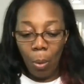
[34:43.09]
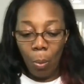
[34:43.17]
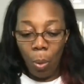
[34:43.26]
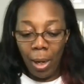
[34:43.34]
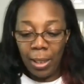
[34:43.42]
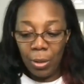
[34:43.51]
a
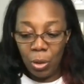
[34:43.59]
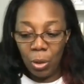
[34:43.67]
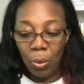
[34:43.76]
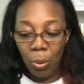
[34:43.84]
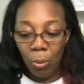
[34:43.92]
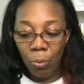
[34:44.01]
way
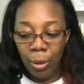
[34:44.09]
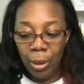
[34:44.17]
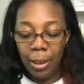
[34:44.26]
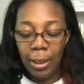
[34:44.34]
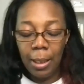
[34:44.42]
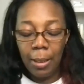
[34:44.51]
to
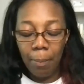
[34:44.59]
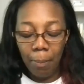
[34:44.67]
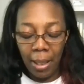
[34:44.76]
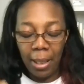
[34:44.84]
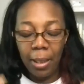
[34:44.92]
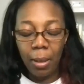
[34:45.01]
really
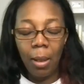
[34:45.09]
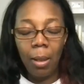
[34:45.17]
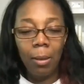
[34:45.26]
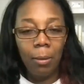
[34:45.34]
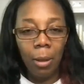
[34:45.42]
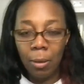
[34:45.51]
make
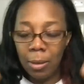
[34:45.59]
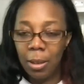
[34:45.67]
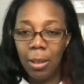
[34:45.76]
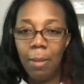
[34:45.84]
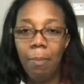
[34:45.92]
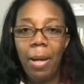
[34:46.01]
a
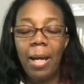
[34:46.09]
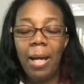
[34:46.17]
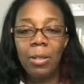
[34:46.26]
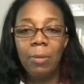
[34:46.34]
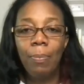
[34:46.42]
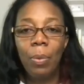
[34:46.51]
lasting
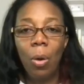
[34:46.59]
impact